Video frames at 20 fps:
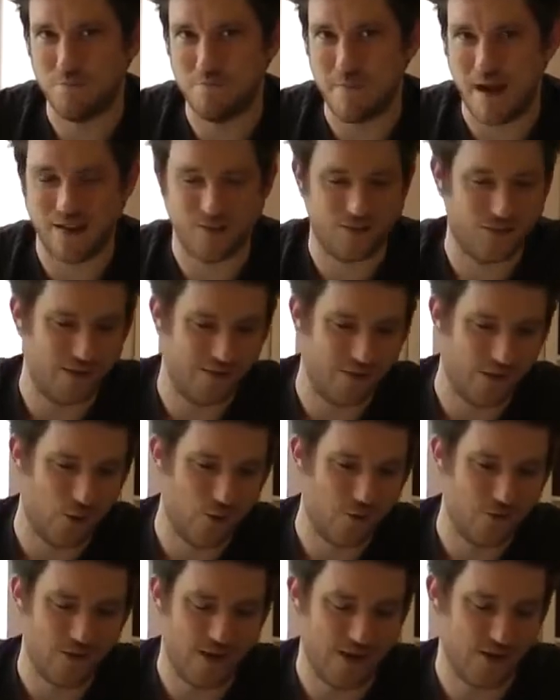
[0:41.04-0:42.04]
massive and
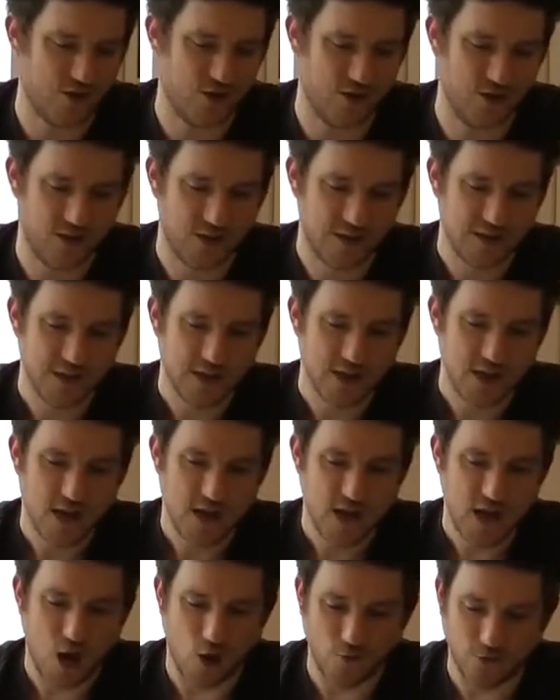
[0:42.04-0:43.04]
old-fashioned.
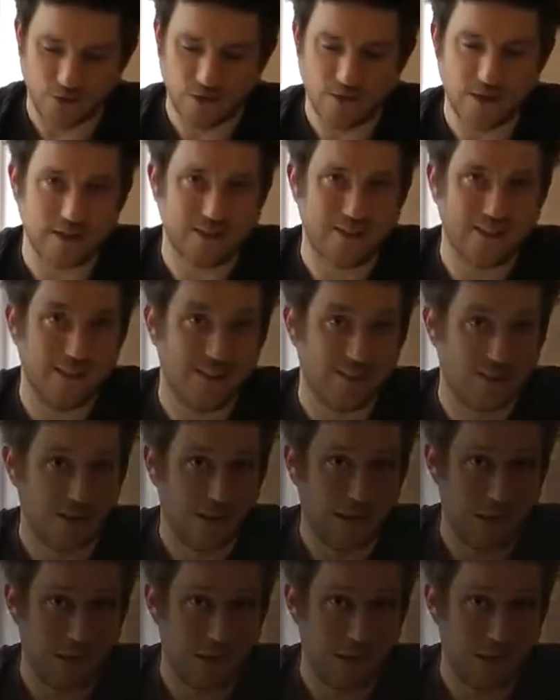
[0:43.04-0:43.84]
Obviously this is a